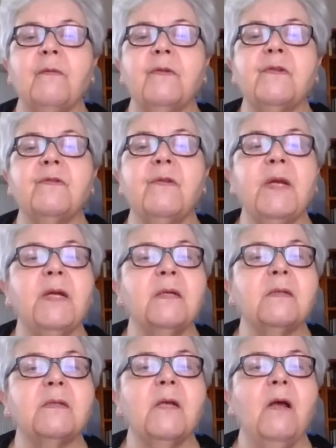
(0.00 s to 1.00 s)
of the
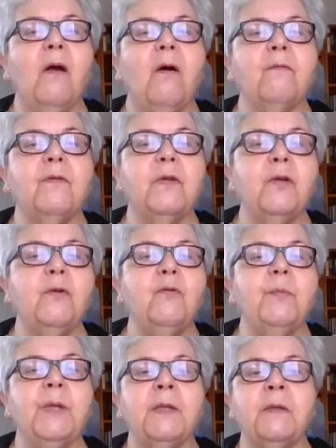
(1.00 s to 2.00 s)
strength of the
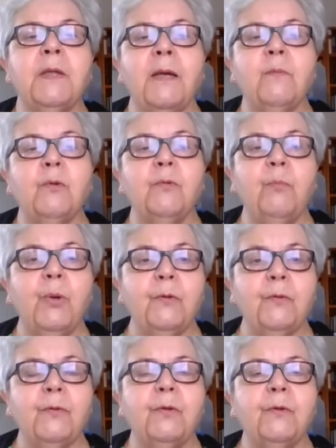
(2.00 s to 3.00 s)
human-daemon
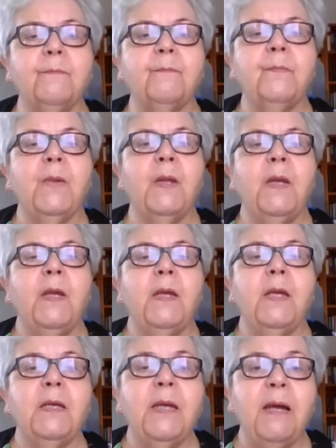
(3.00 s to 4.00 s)
bond,
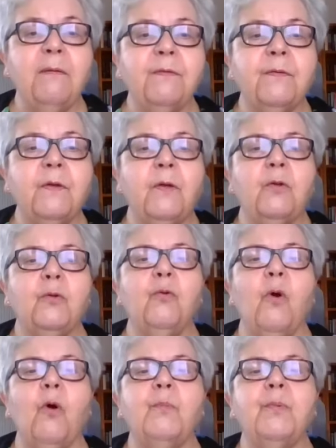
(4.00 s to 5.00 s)
enough to
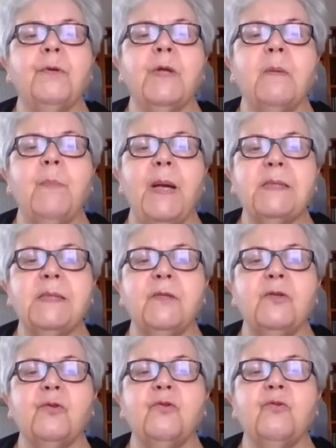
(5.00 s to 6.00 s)
open a
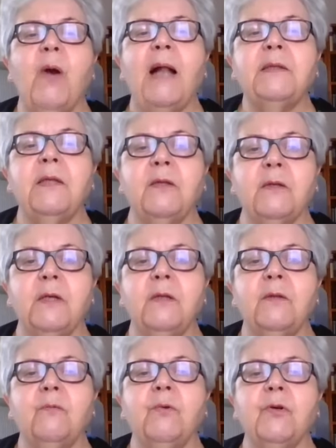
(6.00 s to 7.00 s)
passage to
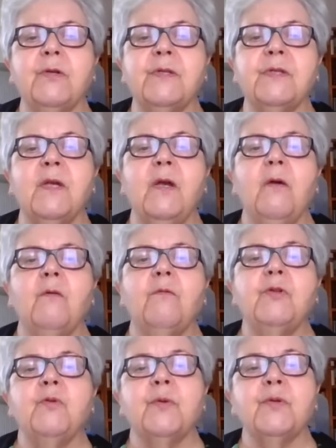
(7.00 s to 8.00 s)
alternate worlds,
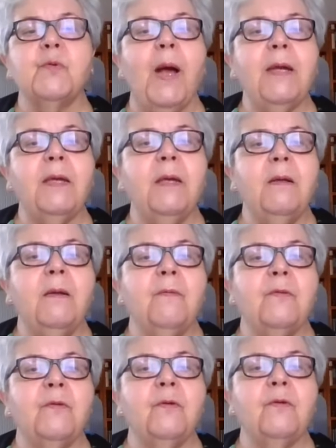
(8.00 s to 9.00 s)
which was why
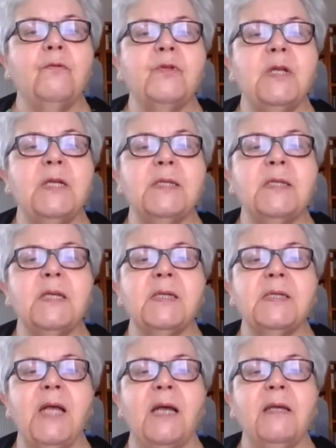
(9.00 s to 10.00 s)
the ruthless
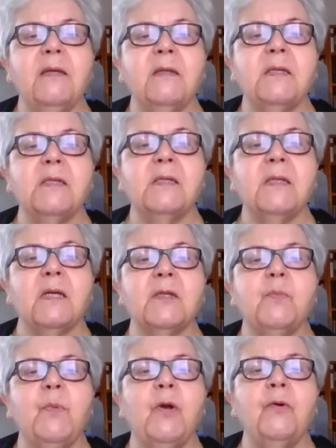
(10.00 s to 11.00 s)

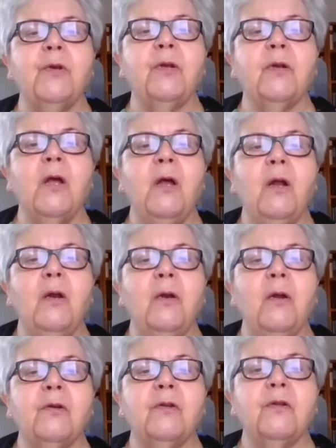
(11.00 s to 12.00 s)
scientist-explorer,
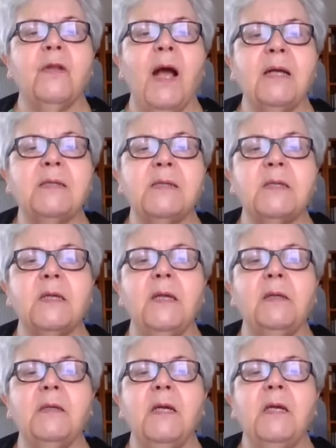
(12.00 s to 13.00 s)
Lord
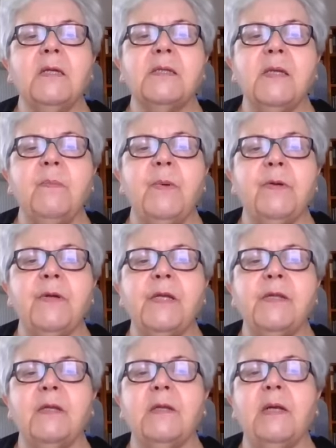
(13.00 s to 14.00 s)
Asriel,
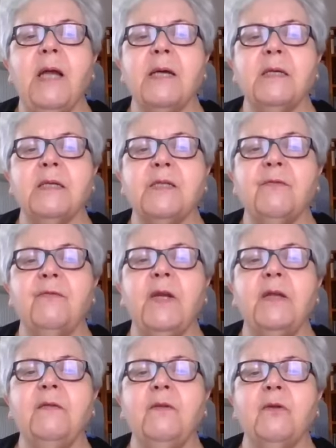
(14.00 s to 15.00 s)
separated Lyra's
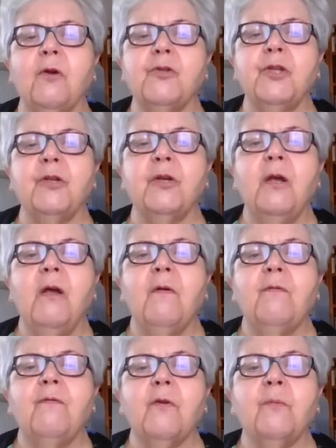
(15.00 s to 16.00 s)
friend, Roger,
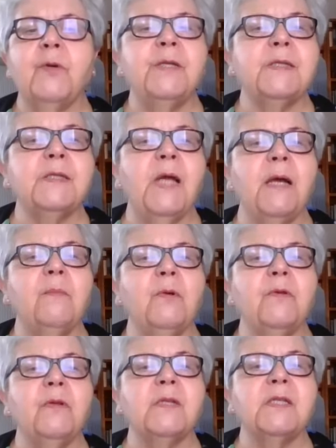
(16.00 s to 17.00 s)
from his
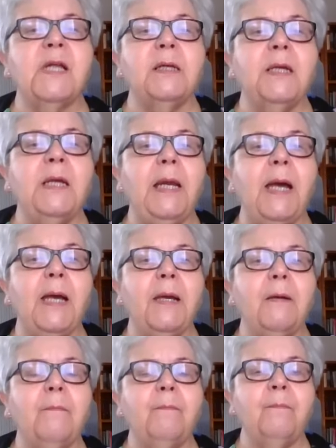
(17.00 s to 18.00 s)
daemon,
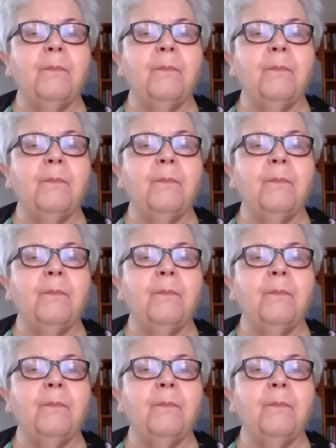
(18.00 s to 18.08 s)
Salkilaya.